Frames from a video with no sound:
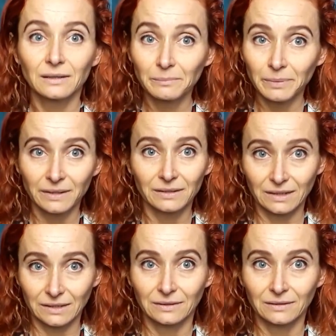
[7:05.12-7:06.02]
empire
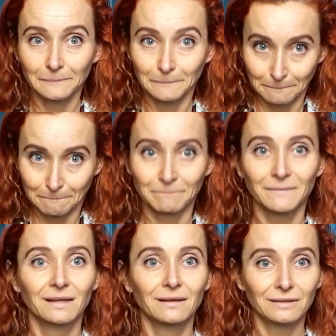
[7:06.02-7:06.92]
line.
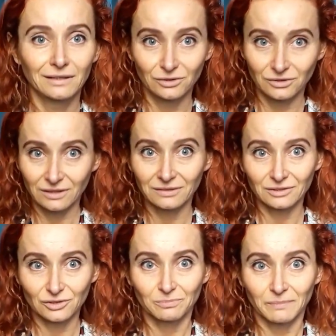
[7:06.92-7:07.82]
It
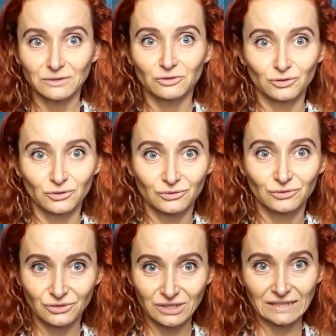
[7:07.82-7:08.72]
is meant
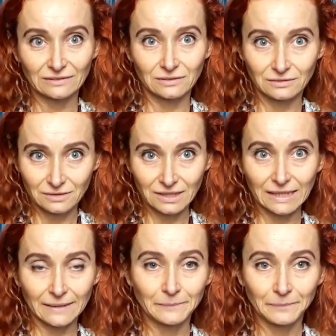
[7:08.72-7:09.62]
to sit
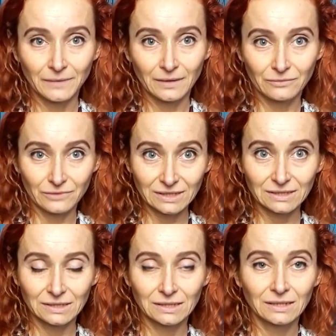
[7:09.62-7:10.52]
here,
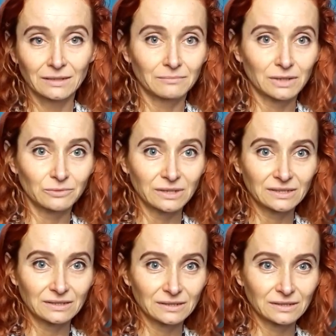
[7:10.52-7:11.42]
right? My
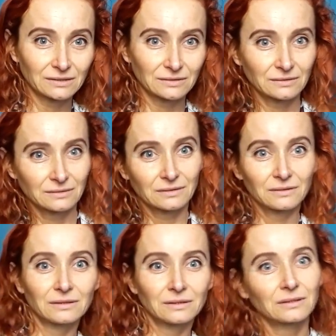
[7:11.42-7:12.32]
waist is
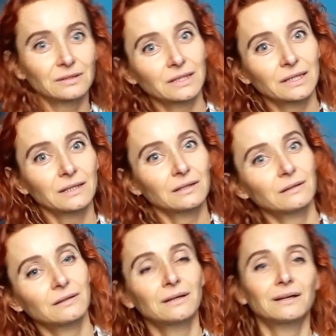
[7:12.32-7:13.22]
here.
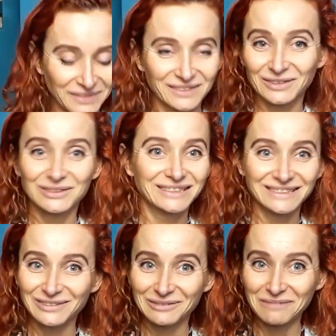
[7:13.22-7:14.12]
So it
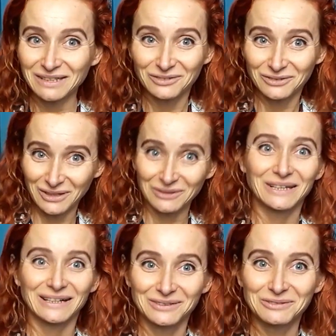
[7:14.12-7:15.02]
is not meant to go
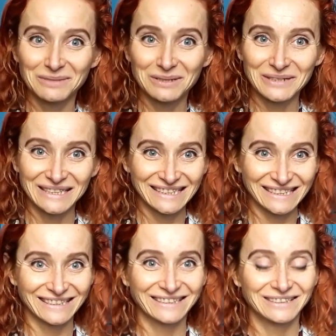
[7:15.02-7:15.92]
down to my
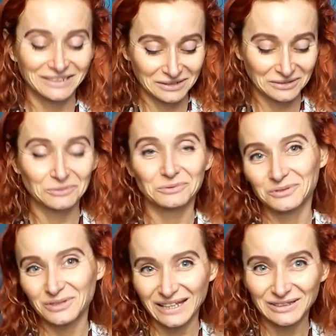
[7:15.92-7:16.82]
waist, and it
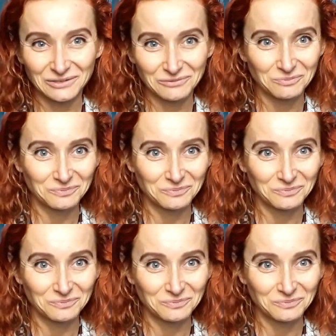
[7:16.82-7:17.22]
was kind of